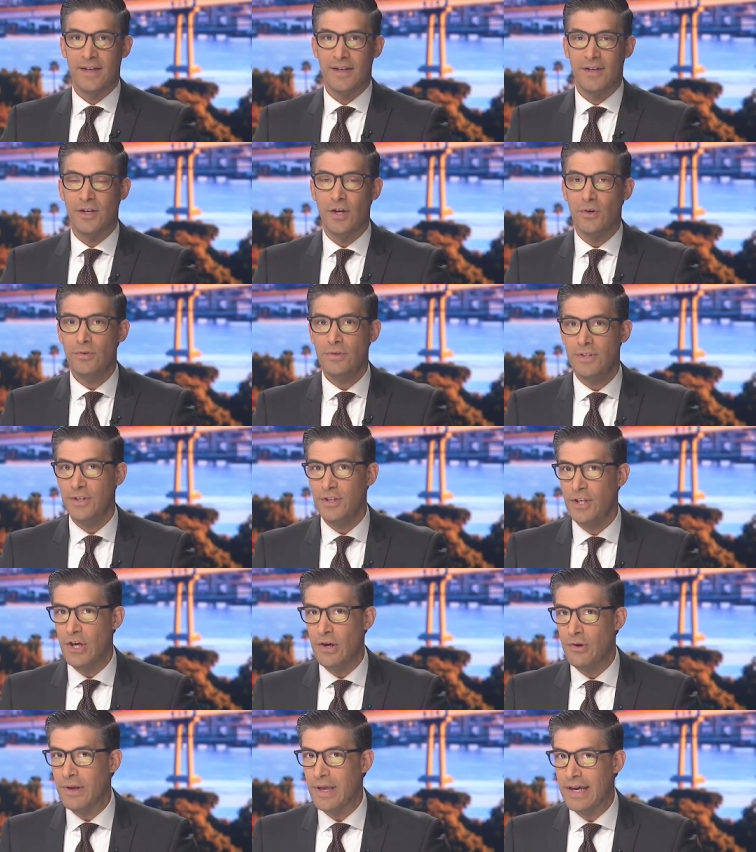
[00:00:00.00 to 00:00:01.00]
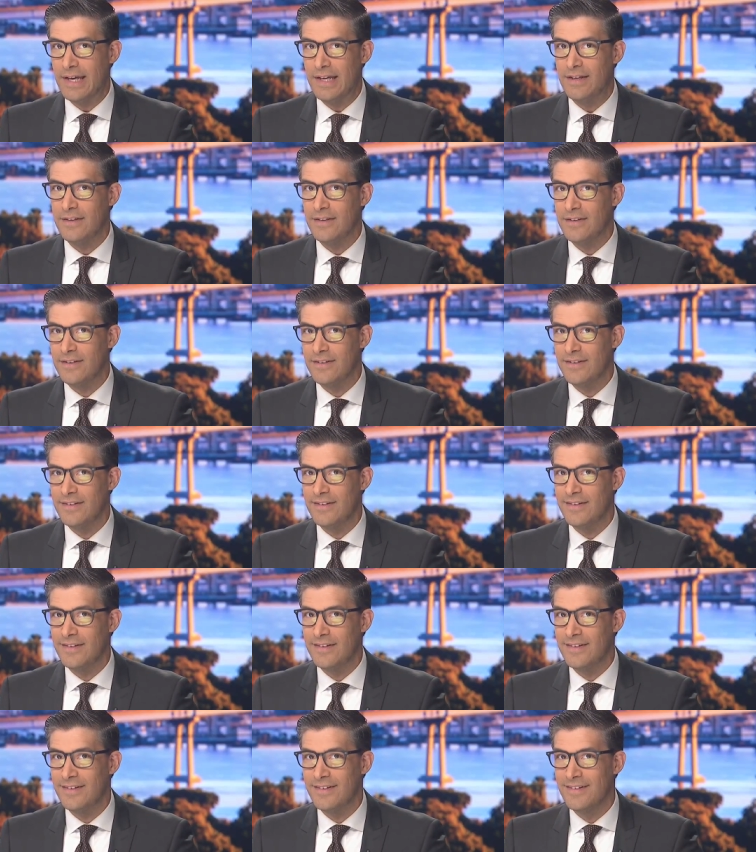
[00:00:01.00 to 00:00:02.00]
Goat yoga
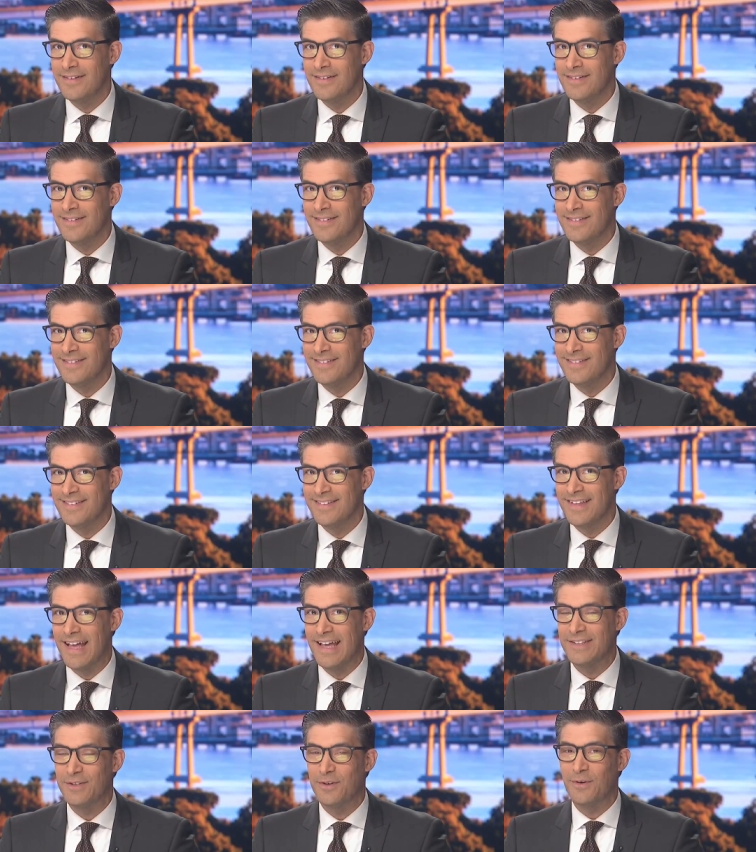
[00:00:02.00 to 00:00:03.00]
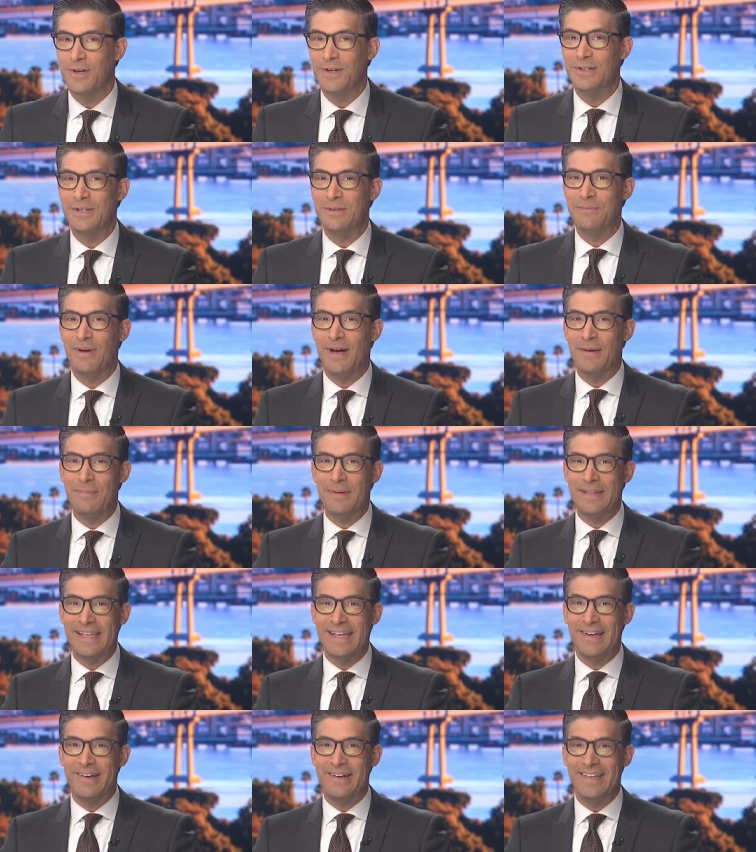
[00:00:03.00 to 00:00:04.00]
has grown in
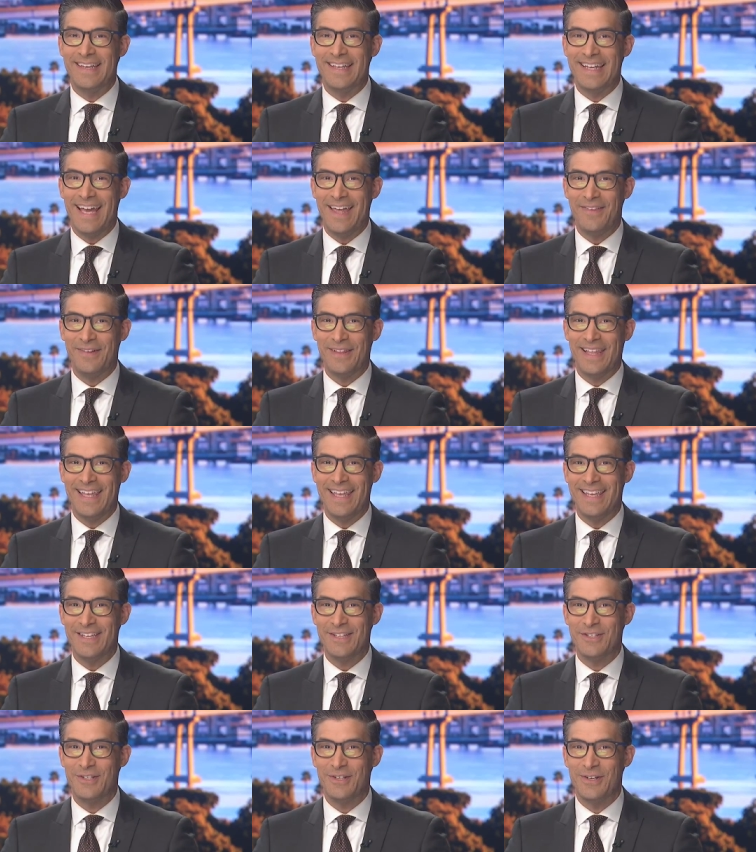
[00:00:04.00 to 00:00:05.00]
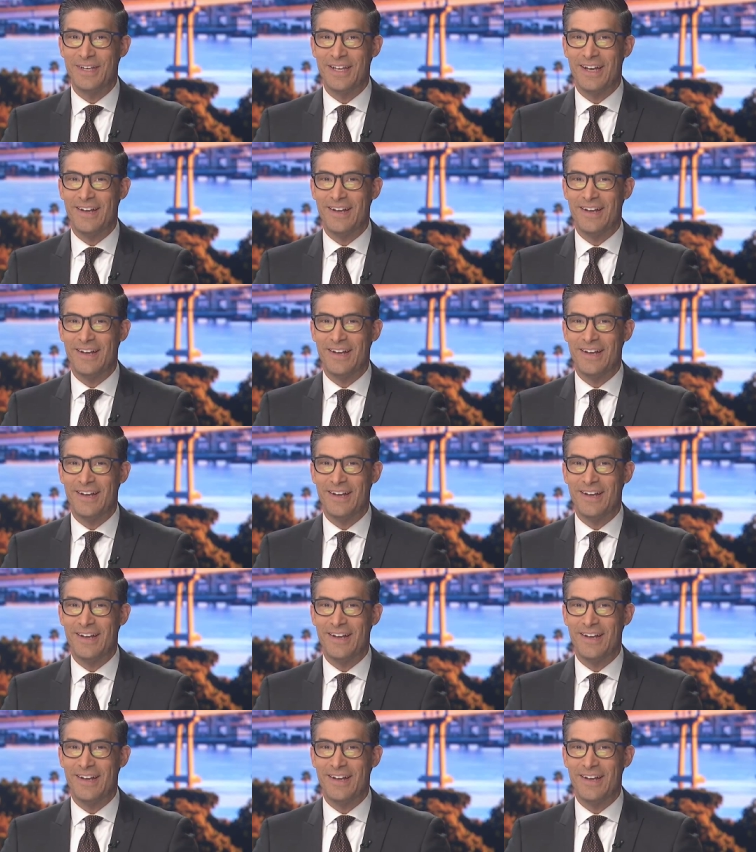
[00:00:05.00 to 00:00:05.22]
popularity, and Heather Lake is showing